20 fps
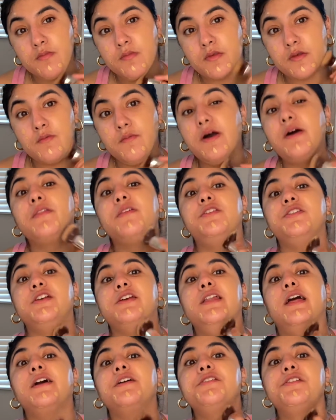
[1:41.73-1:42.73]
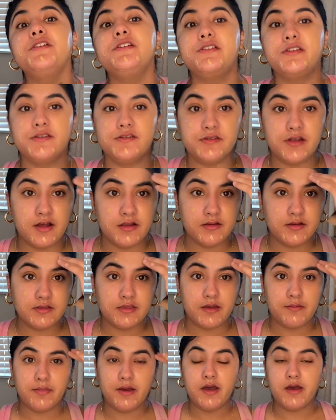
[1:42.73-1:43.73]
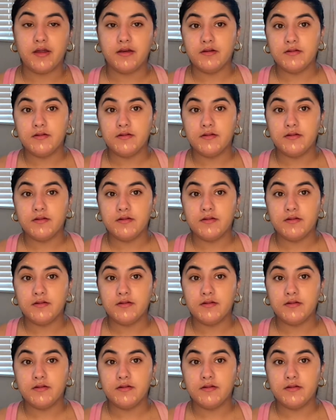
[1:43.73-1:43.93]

Wow, the shade actually does not look that bad.